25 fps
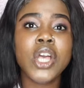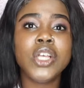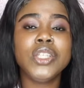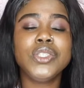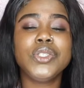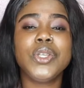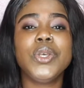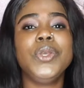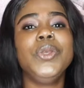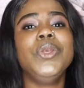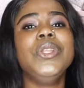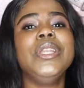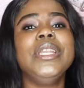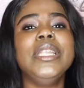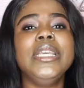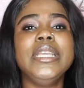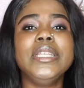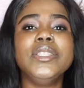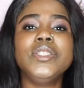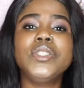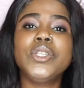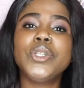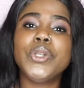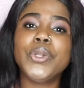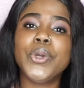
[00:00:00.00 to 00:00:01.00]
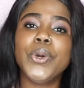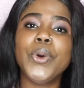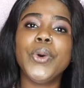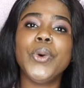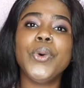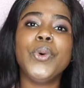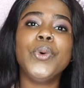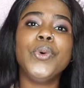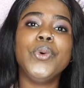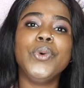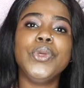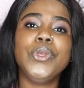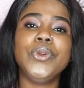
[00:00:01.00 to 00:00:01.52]
So you need to know
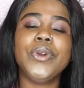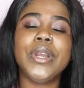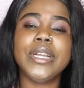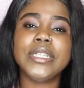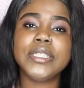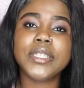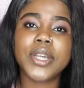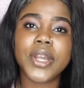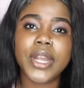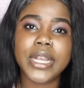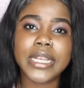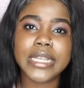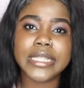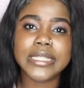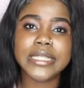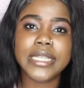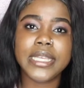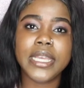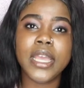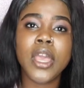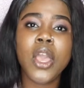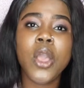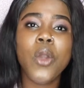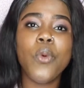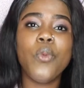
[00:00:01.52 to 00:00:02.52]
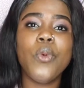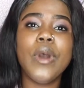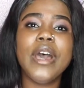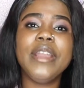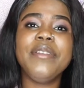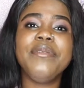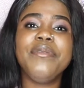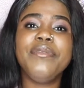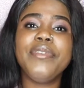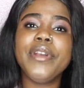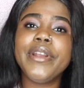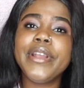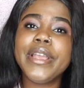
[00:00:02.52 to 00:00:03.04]
who you are targeting.
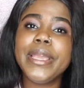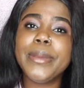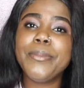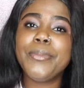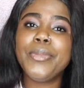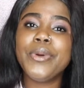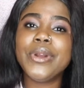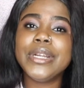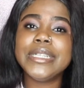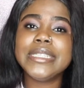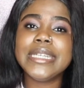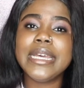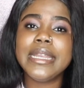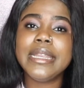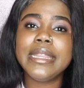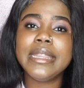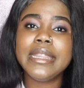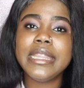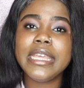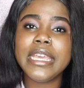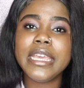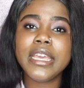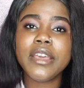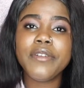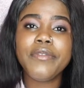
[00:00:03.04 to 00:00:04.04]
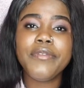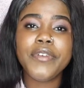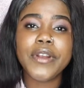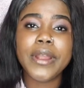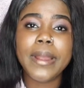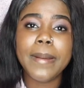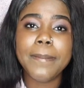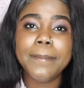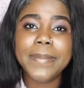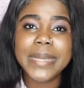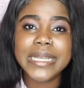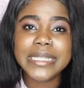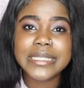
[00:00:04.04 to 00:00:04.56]
One very important thing for
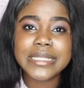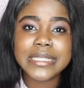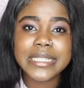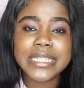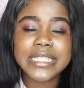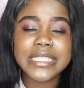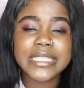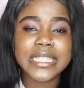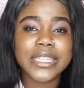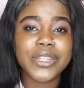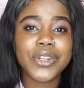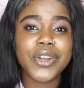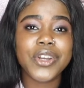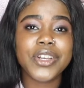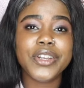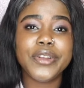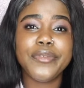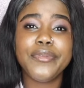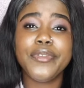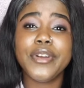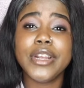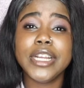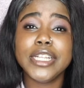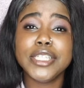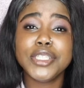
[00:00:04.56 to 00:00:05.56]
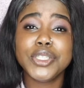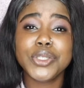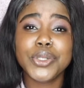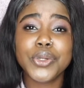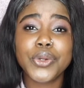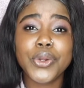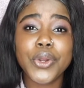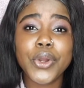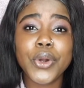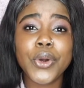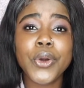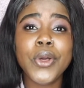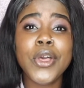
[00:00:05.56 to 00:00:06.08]
a business, in order for it to
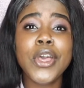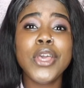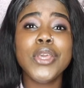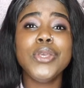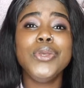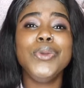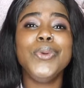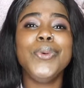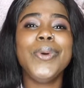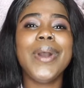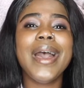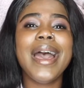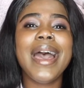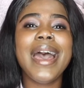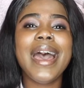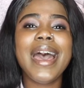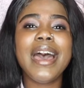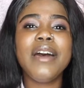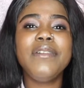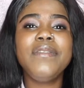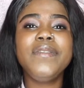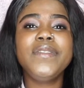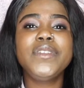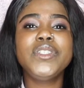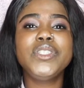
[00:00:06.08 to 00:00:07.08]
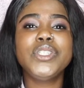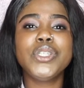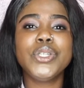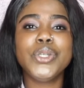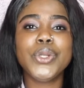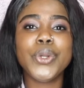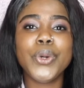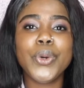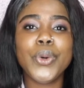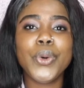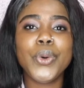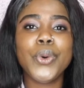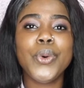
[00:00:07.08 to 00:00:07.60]
grow, you have to
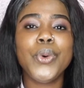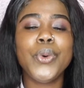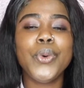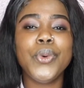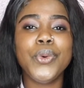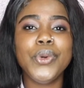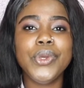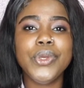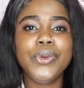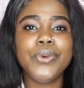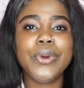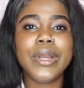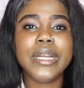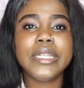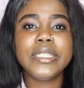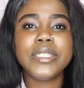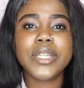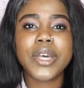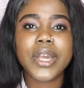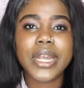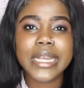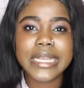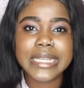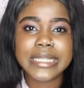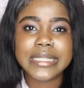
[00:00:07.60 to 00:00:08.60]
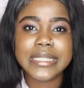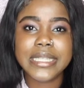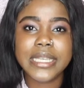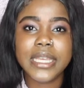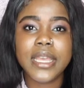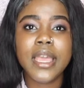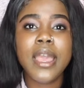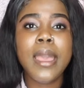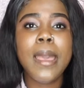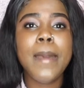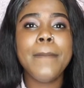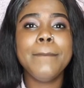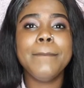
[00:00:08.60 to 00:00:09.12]
know who you are targeting.
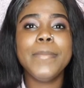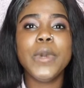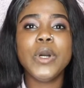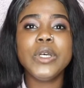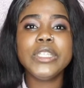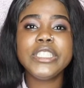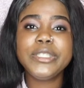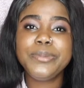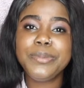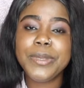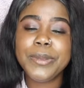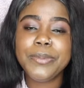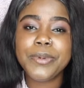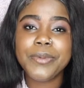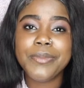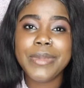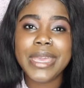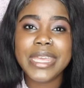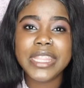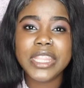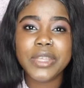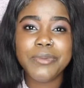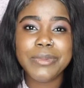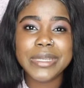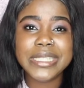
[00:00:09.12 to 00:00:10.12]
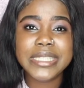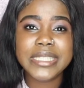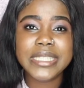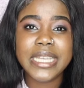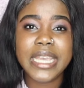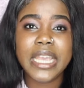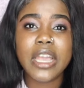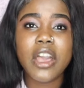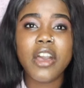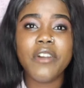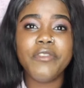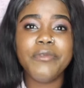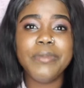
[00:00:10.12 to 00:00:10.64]
Most people make the
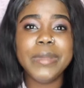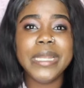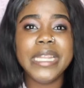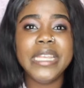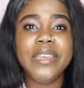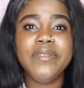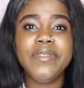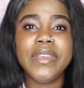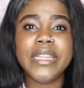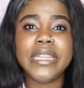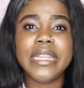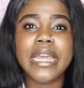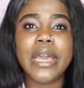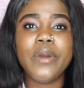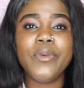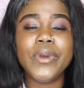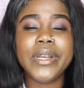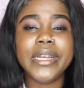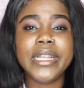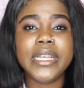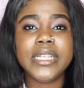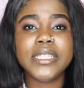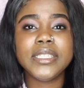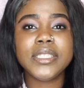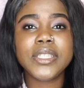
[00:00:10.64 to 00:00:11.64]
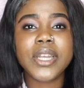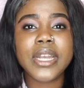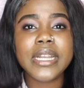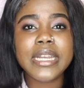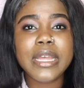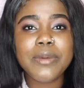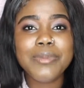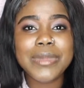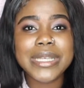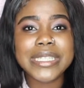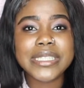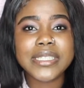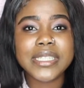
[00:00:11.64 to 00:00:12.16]
mistake of believing that when they start a
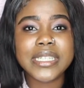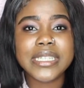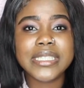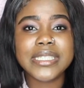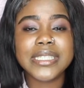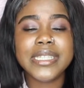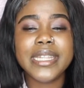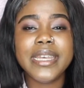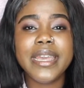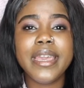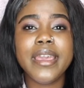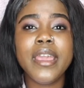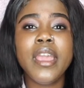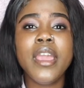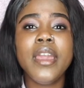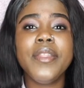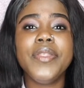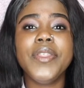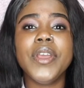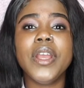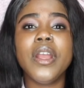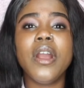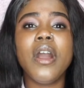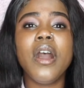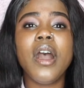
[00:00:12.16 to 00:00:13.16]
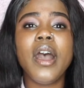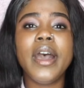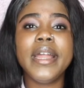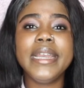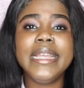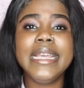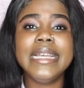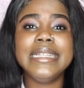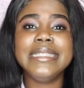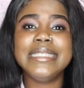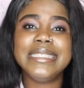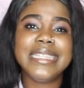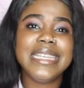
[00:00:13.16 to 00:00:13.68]
business, their
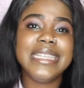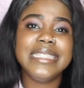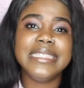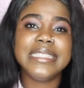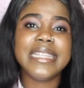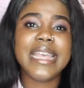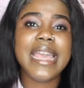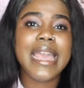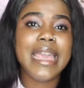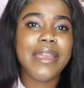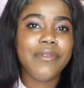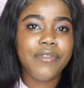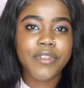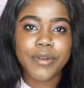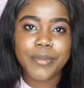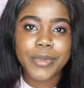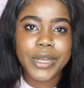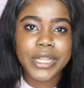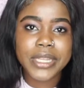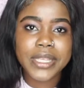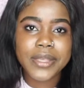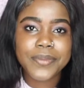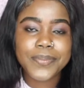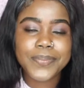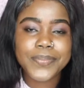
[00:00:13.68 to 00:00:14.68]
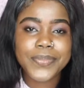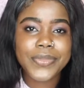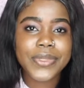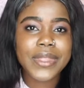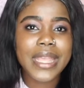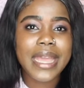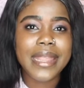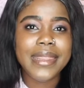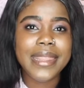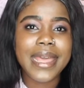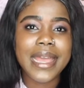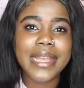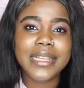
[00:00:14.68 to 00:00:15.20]
audience is everybody,
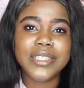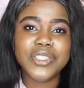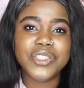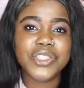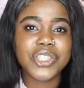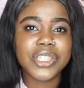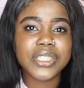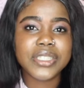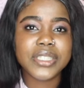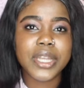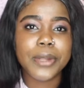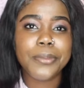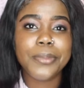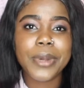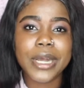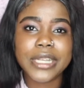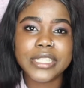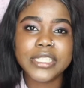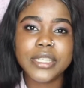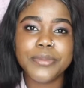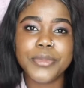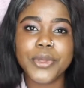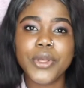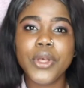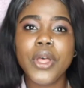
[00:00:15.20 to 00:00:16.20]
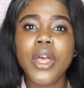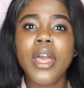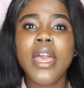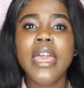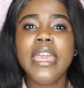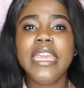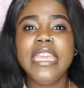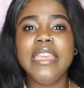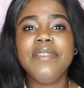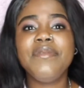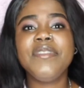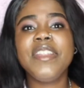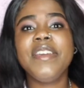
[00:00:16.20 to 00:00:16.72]
and that is just not possible.
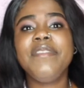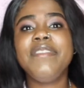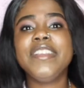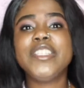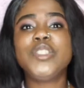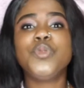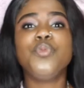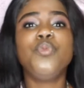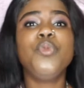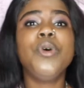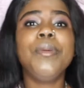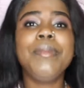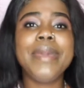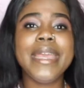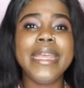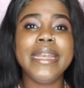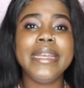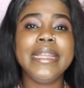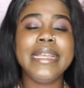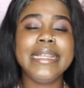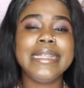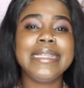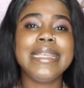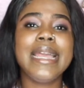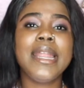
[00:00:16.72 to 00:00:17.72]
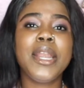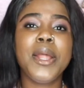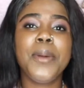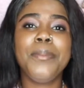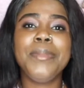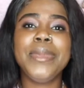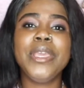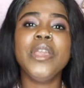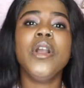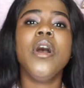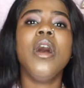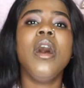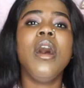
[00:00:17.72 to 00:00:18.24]
Even if it's women, it cannot
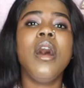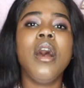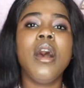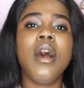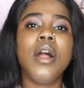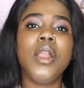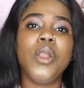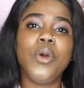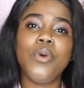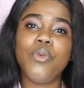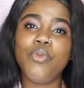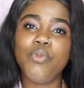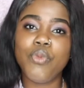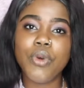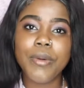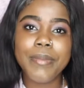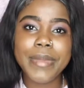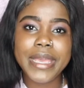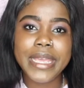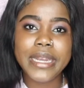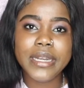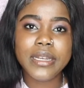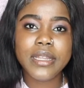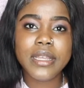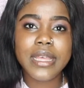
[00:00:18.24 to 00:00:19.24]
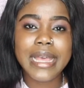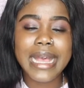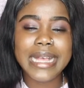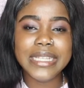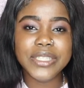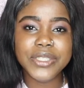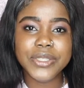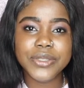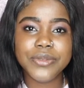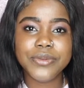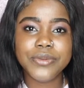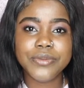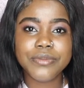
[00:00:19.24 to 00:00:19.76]
be all women,
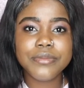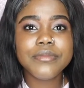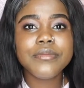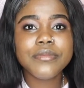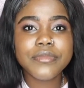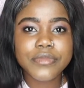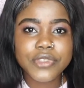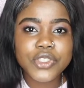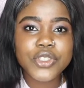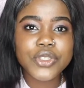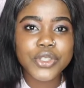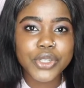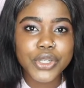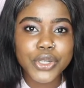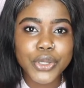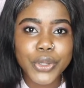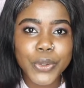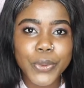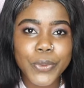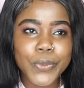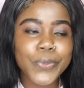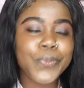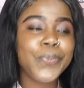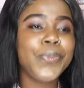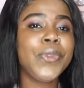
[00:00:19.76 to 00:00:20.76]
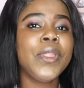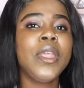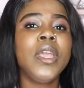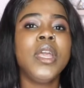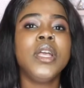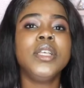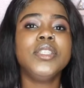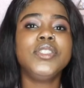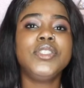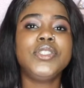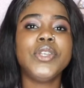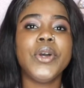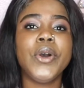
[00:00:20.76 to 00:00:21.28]
as you should know.
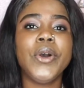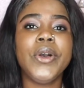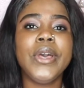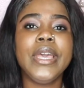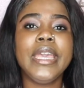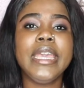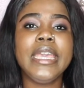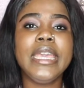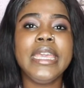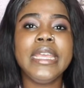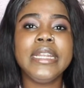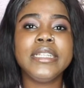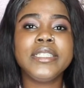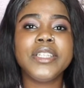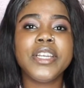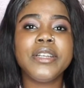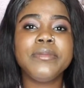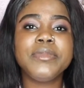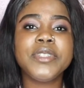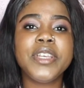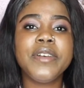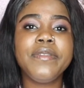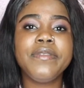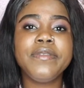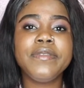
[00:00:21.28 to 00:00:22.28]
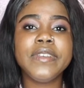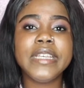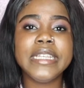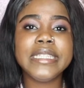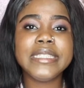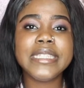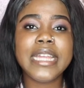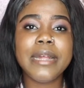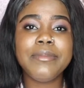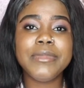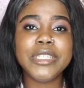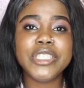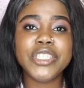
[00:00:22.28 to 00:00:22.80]
So in terms of
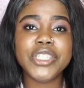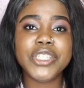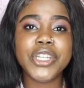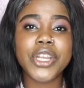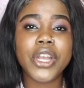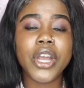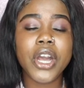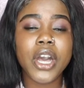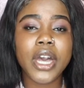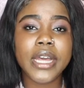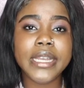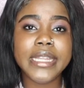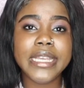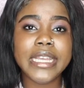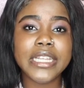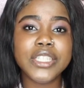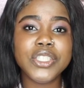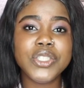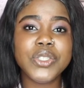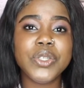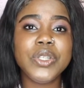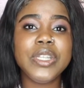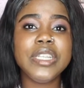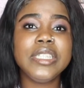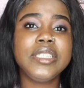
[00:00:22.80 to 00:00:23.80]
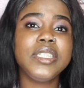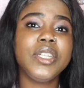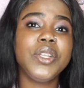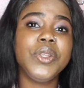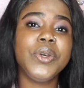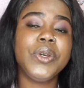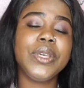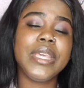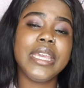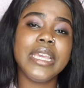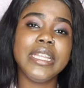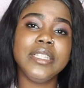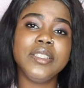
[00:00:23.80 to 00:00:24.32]
establishing your audience, you need to
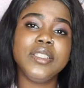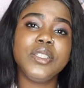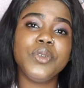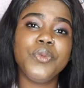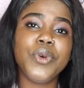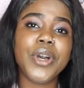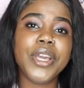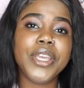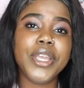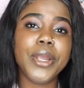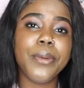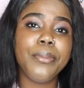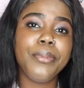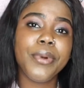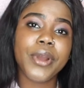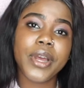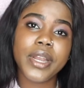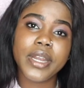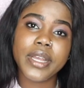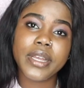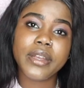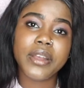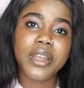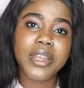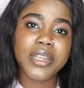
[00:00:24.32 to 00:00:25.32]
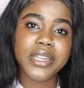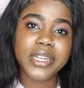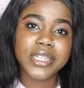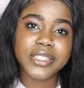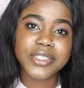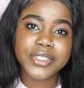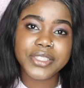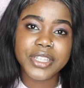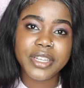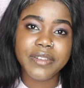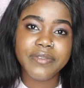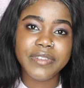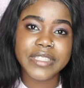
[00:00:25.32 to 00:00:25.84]
look into what your product or your
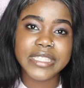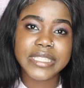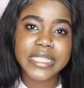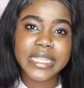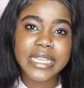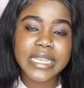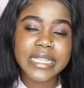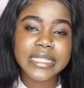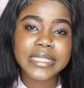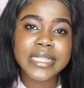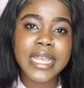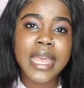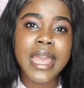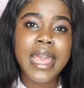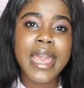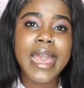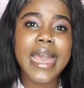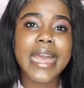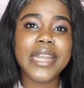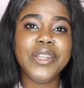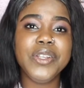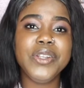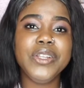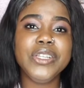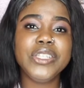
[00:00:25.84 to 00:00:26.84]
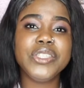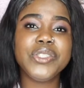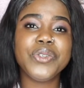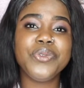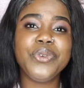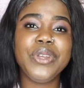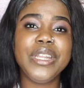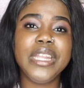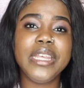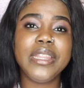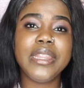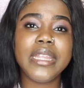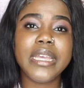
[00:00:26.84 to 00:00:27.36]
service is, and you need to
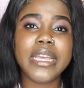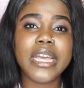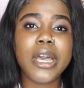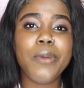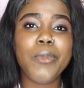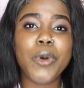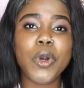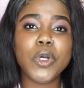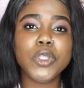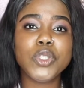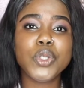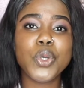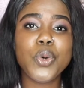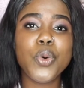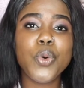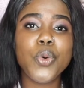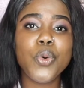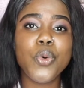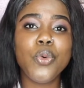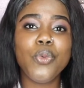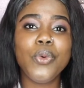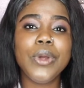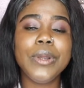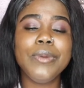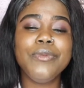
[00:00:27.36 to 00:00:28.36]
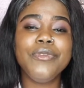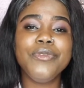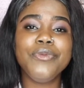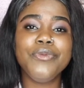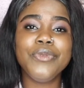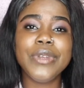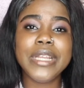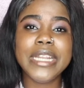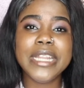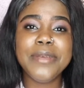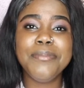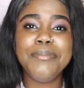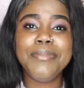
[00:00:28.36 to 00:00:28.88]
really think about who would
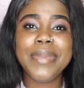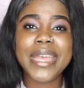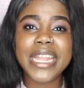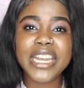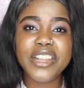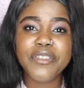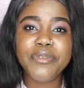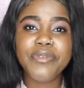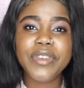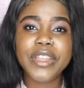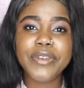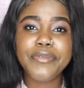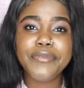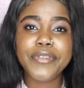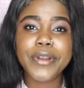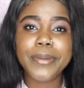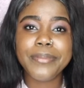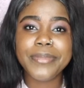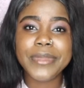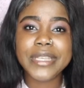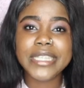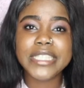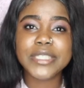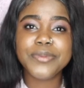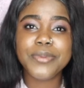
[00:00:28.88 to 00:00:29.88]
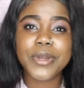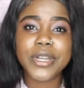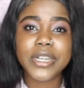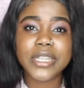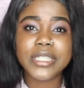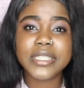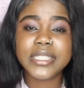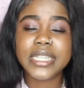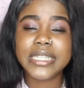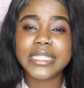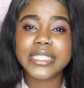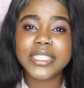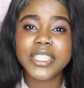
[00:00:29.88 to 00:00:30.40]
really benefit from these
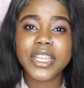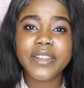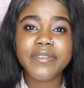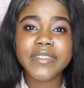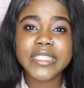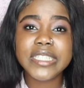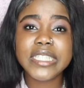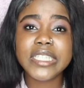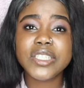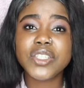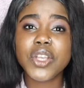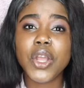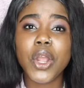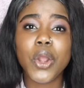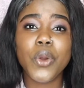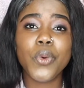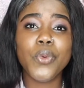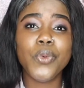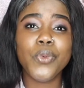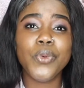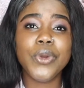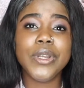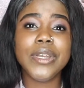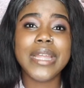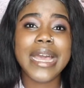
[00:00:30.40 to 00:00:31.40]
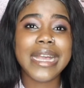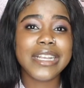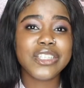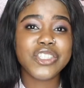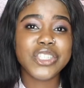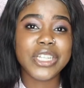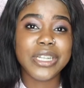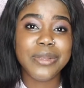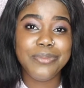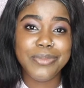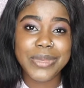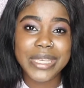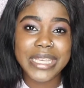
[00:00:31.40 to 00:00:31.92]
products and services, or who would
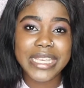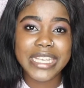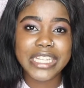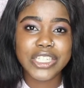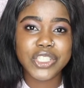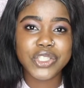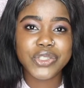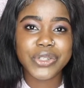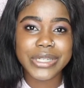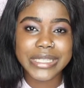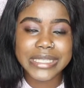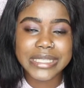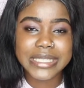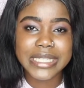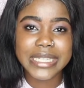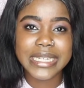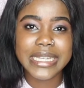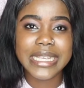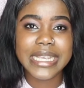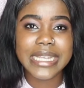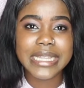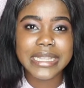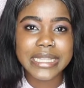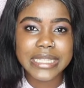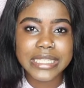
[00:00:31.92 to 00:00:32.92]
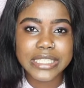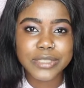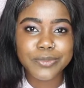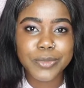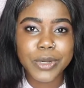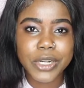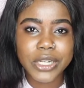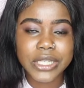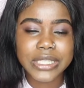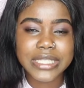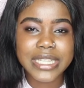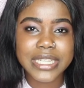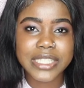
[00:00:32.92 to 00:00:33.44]
actually be interested in these
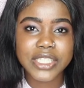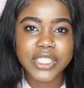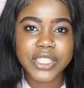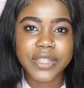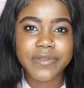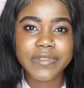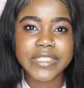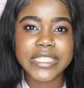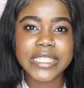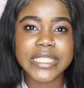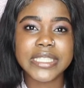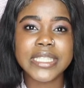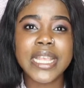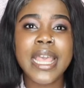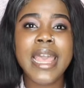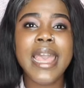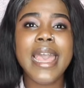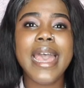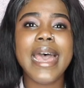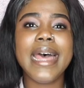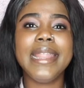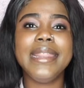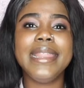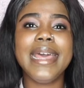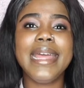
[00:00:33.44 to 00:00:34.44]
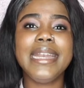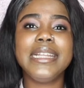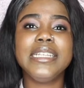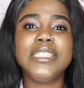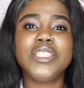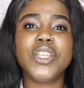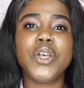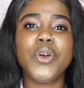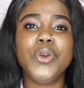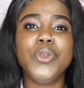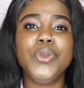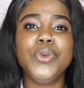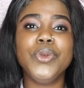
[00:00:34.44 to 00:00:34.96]
products and services, and that is
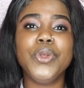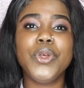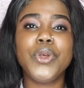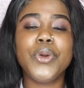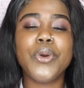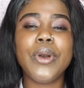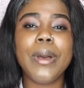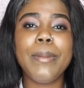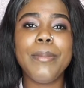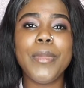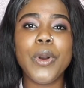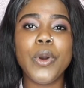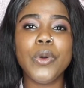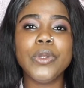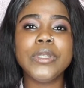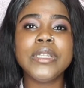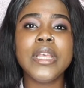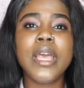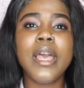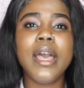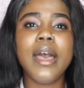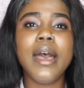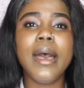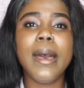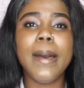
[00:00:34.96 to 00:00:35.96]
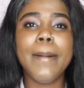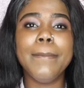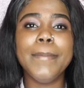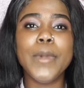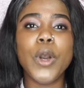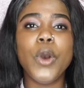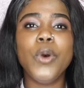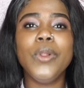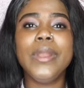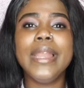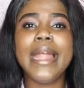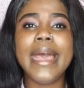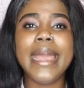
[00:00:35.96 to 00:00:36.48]
how you'll go about
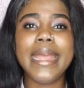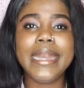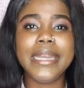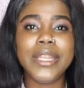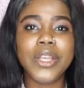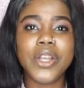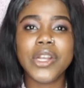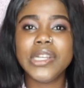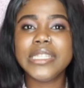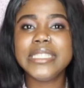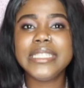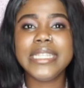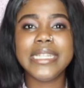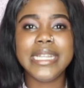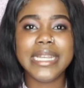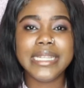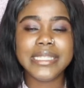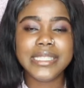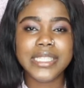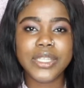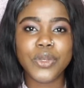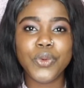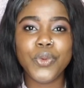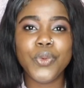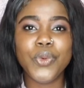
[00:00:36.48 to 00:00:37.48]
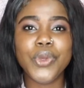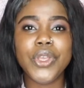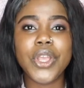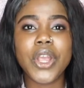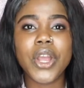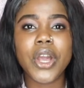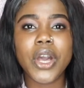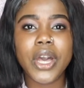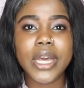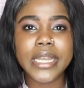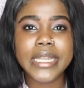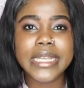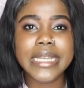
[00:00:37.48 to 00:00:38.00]
outlining or selecting who your
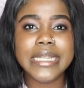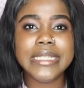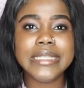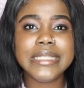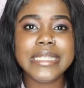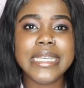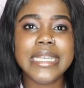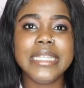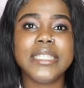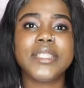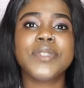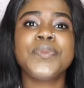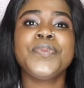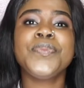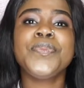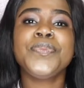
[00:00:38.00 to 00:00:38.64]
audience is.